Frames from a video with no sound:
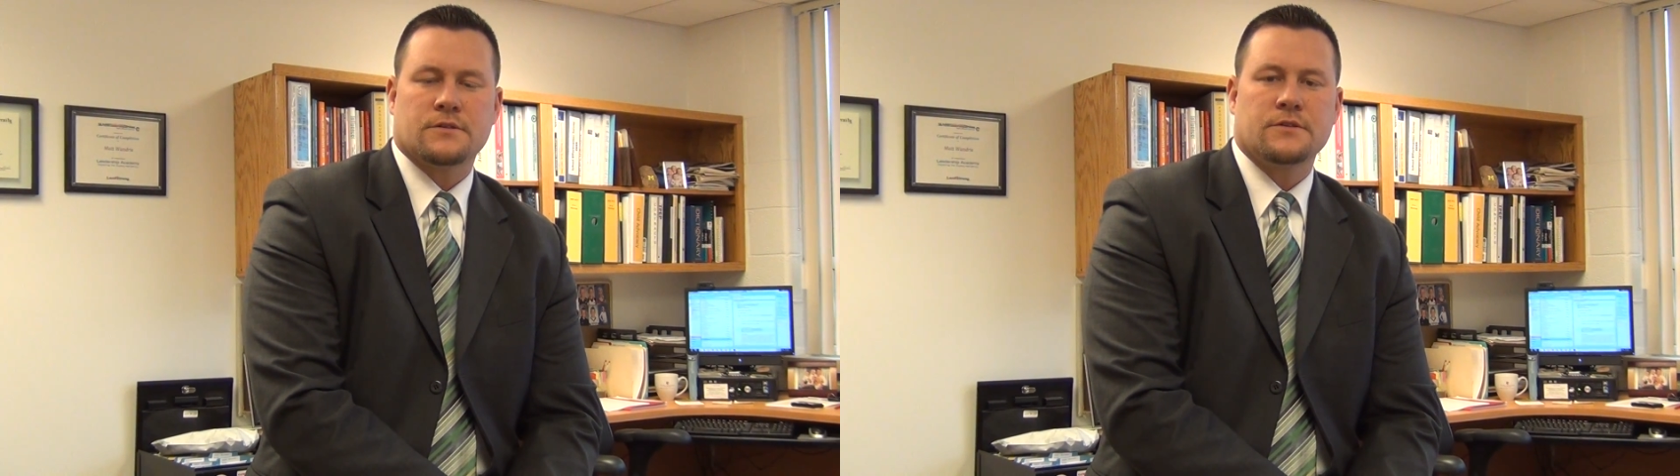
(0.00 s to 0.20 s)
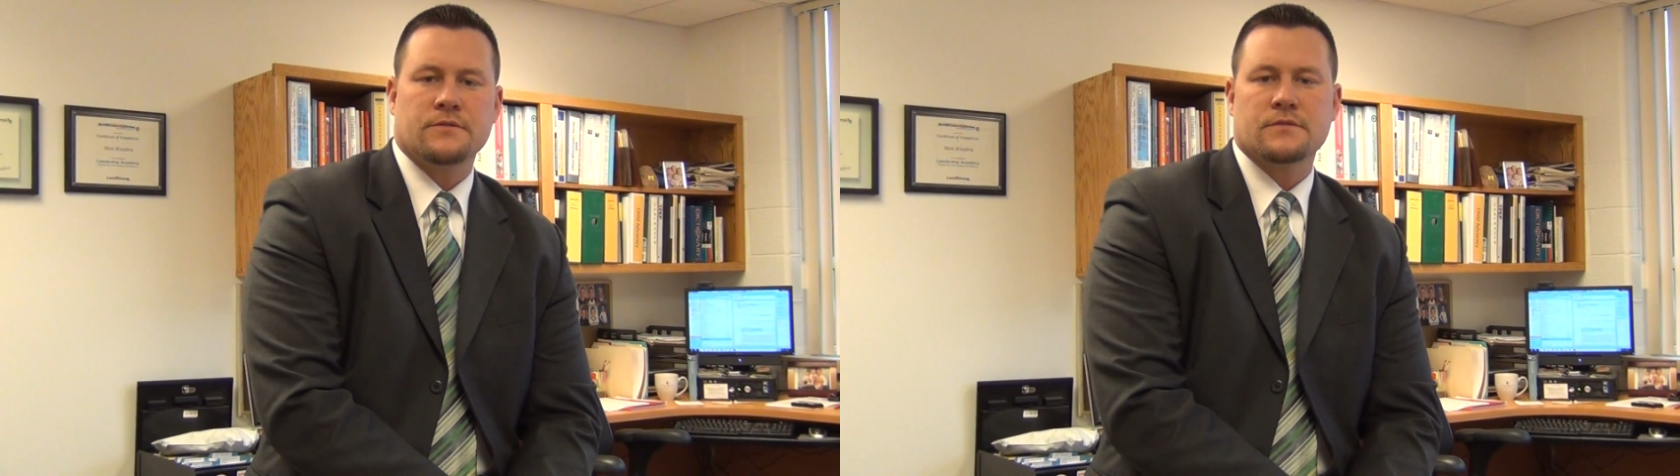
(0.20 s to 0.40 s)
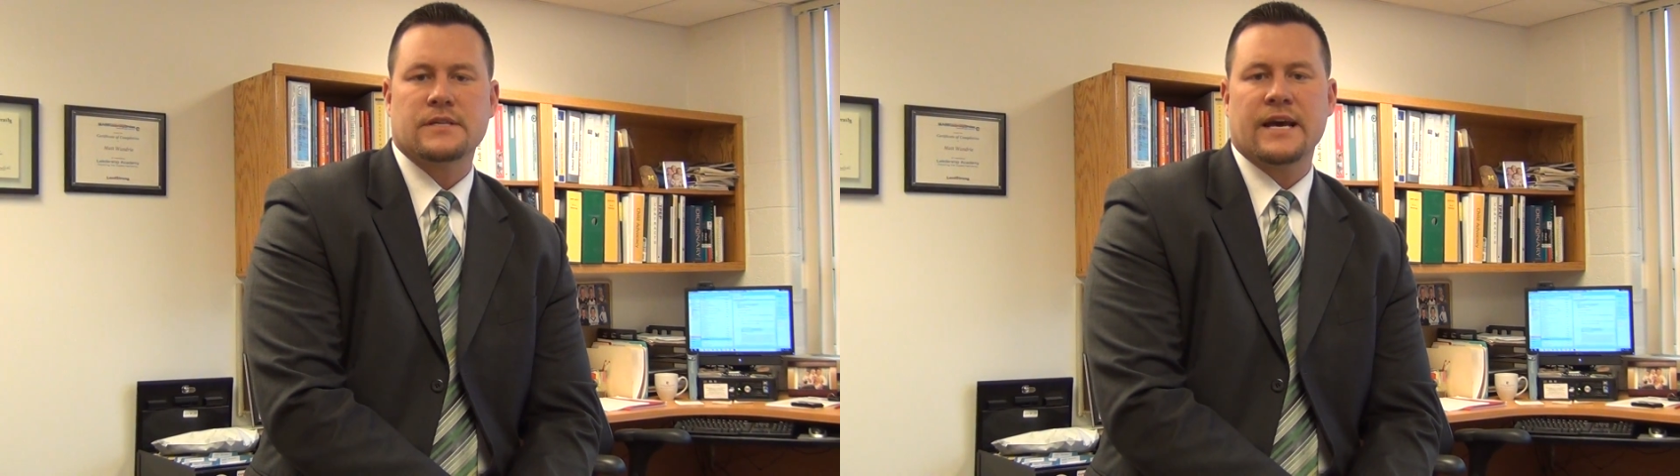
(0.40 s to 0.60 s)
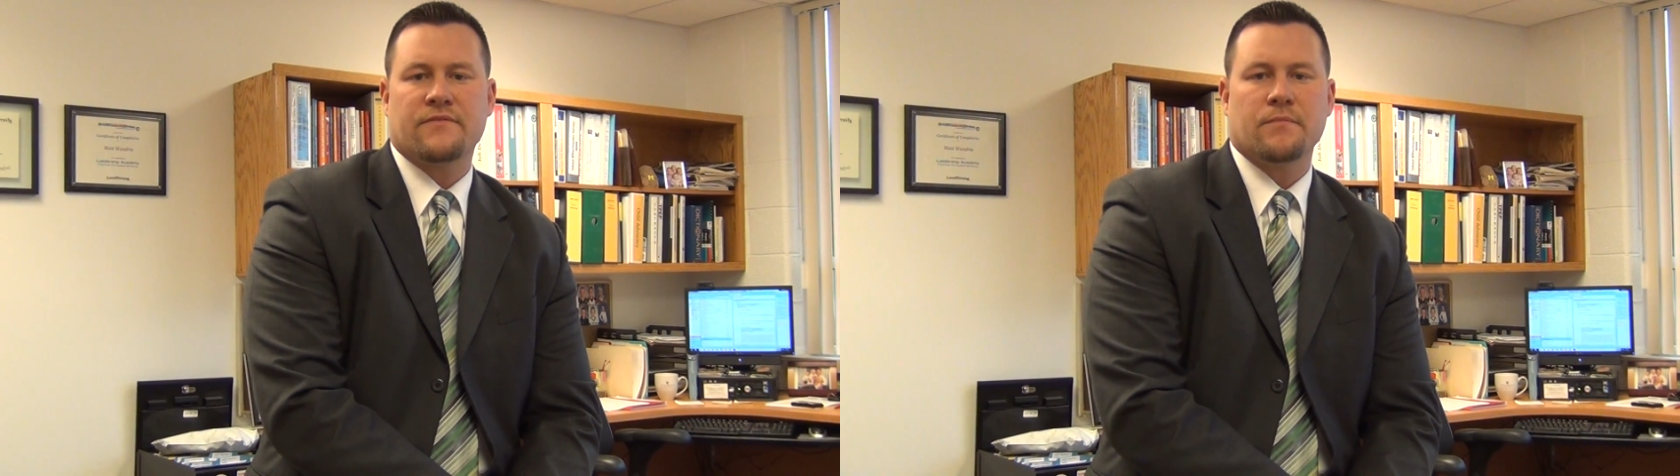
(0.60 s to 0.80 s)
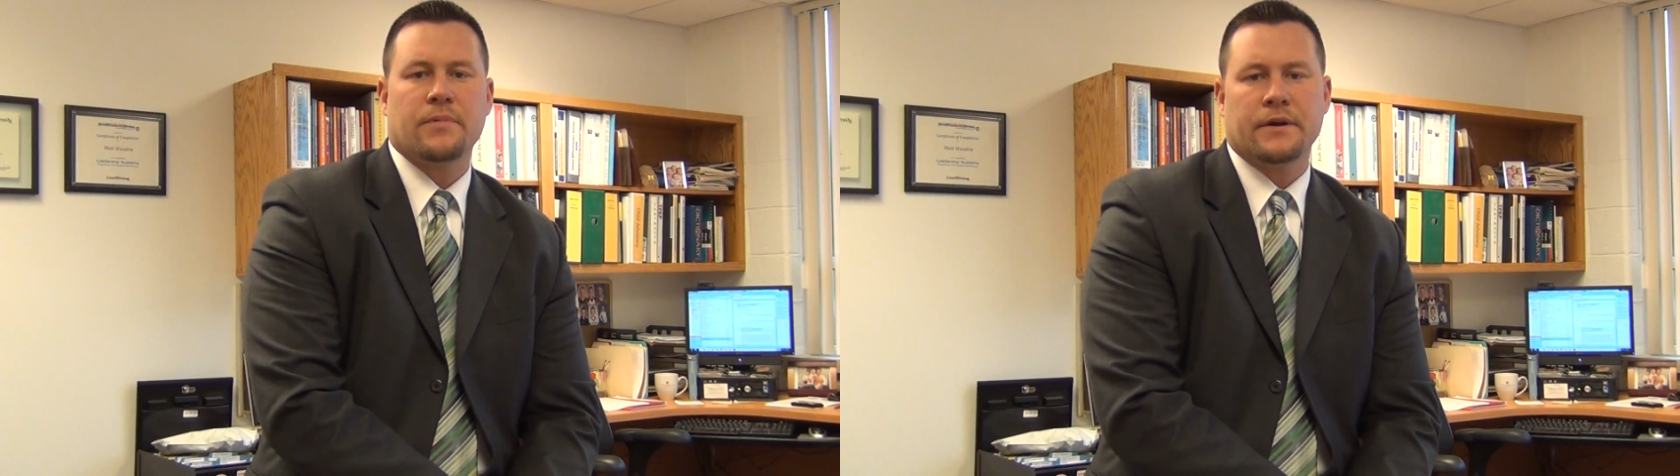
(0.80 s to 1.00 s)
students, staff,
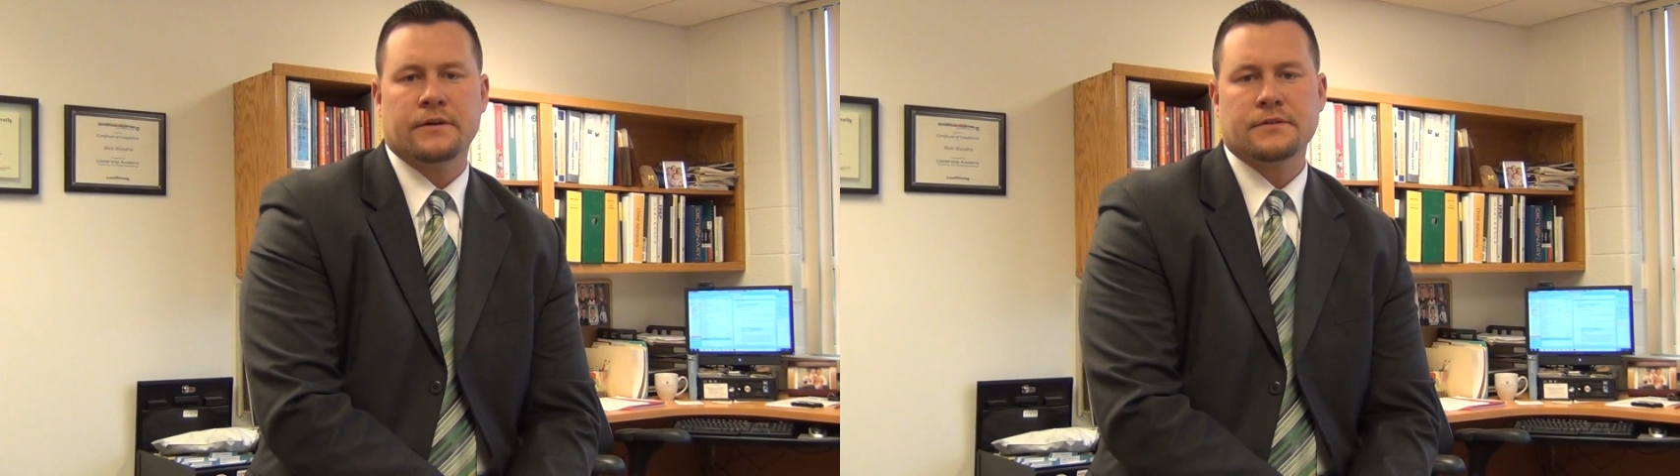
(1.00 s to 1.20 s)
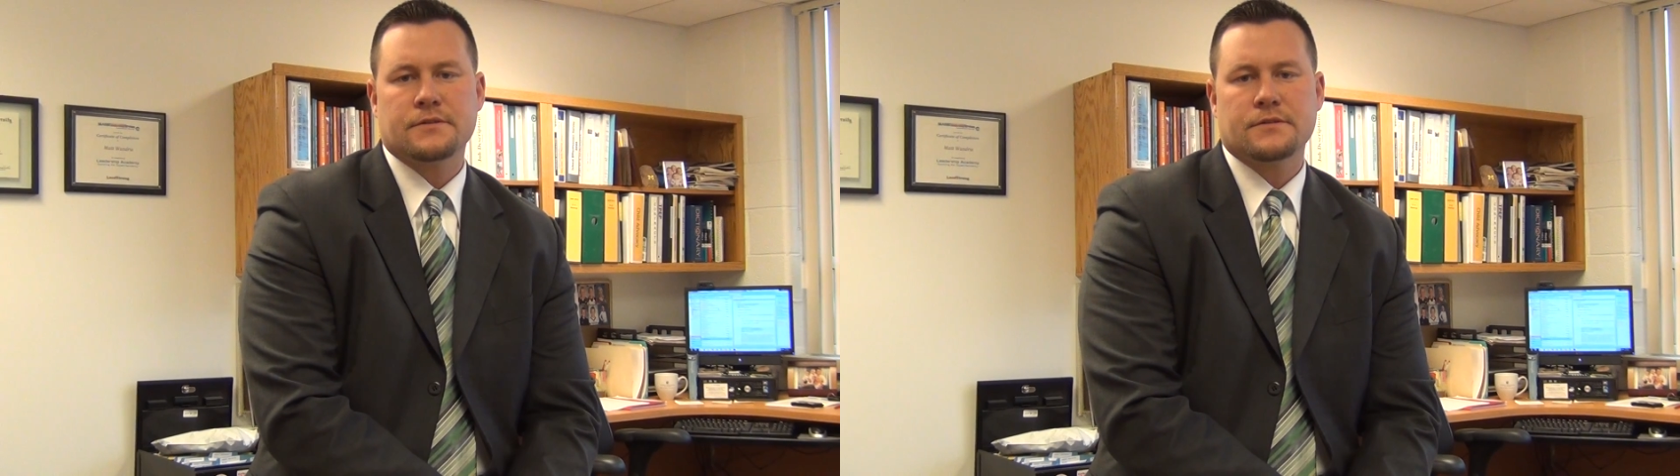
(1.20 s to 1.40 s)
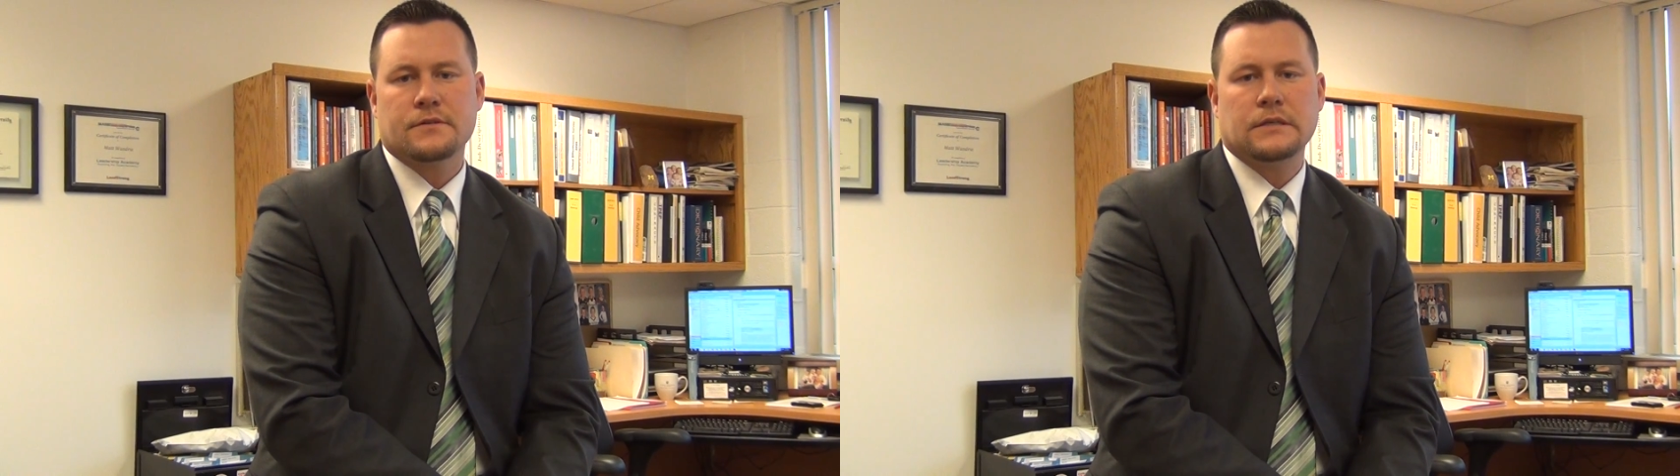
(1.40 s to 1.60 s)
and parents